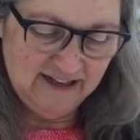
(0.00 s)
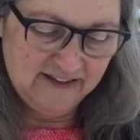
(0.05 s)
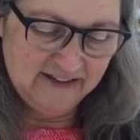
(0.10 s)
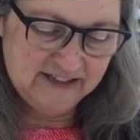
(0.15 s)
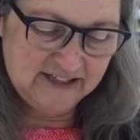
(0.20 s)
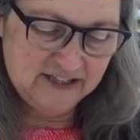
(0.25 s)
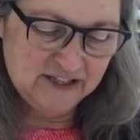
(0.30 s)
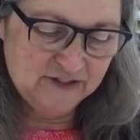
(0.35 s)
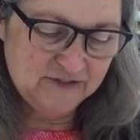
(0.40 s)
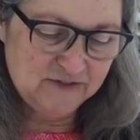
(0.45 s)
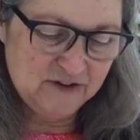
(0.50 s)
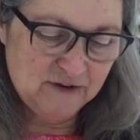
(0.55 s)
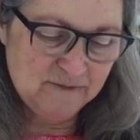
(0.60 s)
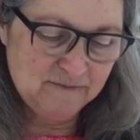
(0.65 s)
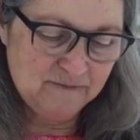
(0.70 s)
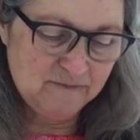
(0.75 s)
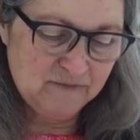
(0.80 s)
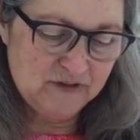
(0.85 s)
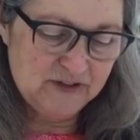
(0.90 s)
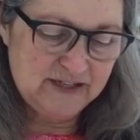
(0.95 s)
This is
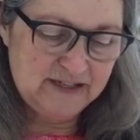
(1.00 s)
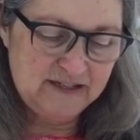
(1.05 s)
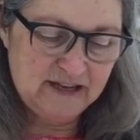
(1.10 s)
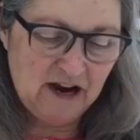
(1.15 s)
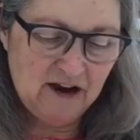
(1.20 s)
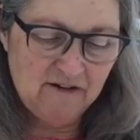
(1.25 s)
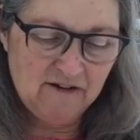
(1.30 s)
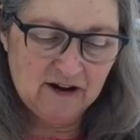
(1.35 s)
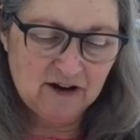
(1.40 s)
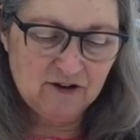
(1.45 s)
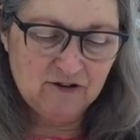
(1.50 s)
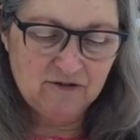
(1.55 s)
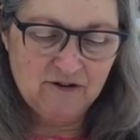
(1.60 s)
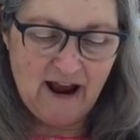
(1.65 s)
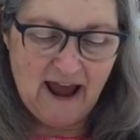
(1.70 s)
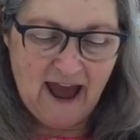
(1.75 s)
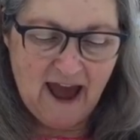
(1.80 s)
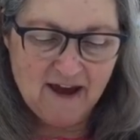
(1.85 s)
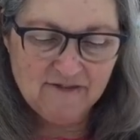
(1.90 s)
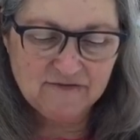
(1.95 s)
from Sarah
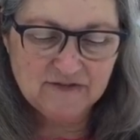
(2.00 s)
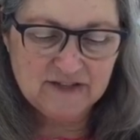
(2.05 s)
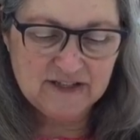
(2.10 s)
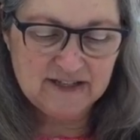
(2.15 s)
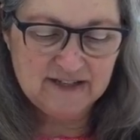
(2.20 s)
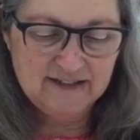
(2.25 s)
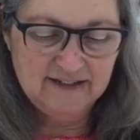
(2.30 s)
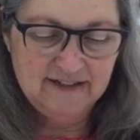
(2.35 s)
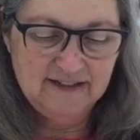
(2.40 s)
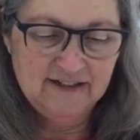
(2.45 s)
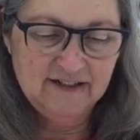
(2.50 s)
Craft.